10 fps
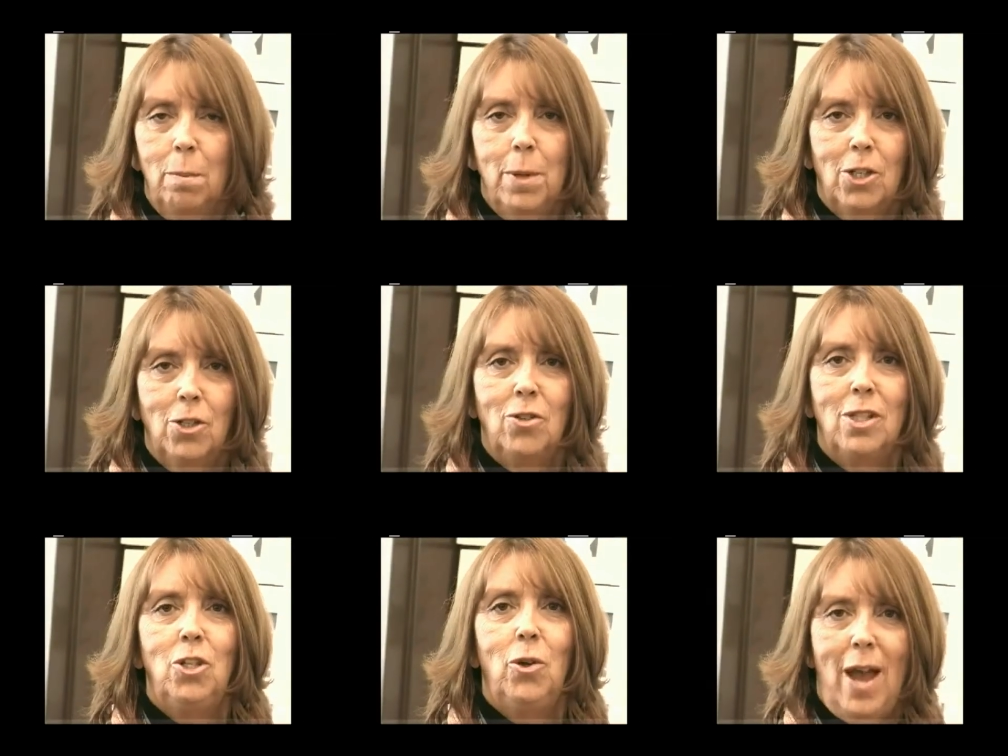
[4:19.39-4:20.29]
pictures
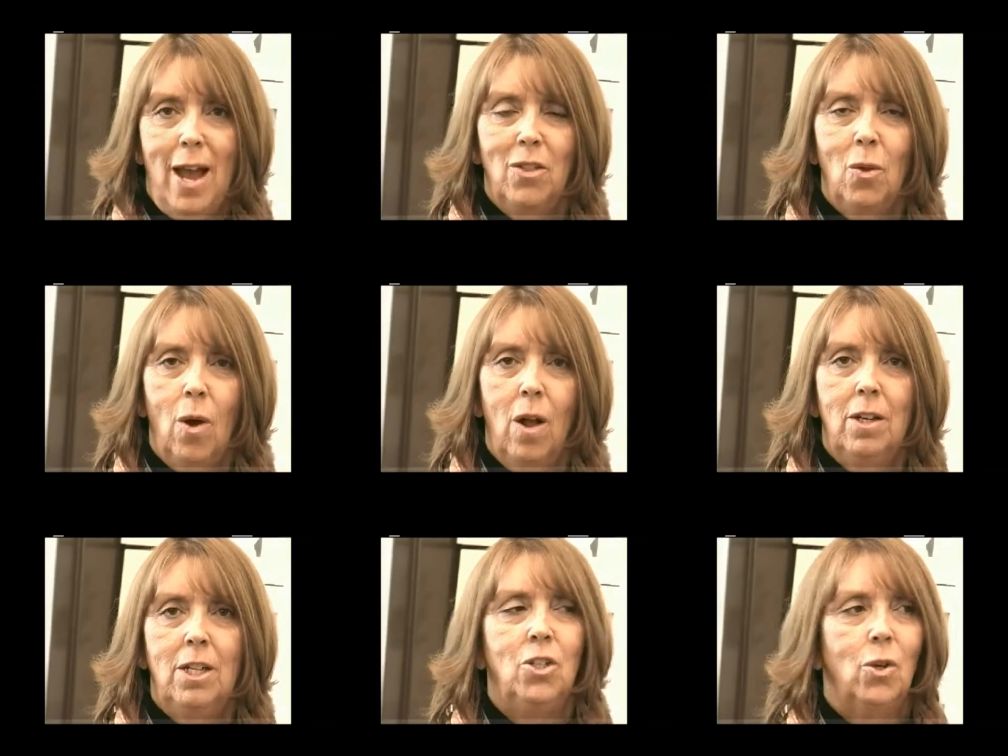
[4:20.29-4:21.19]
that you hang on the wall
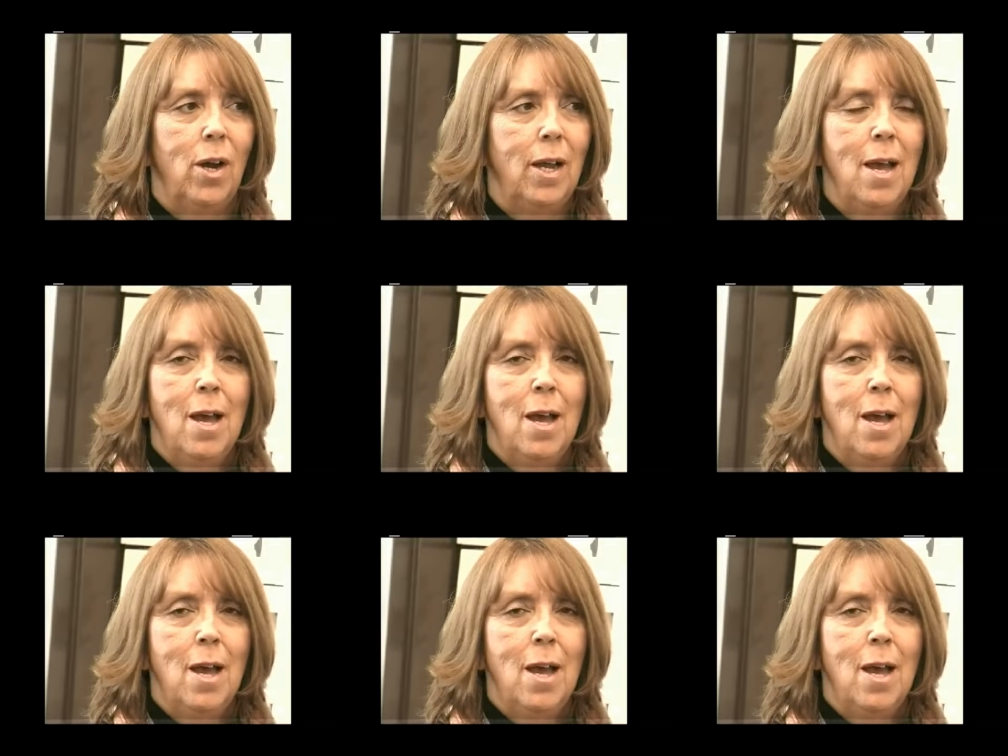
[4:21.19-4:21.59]
and enjoy,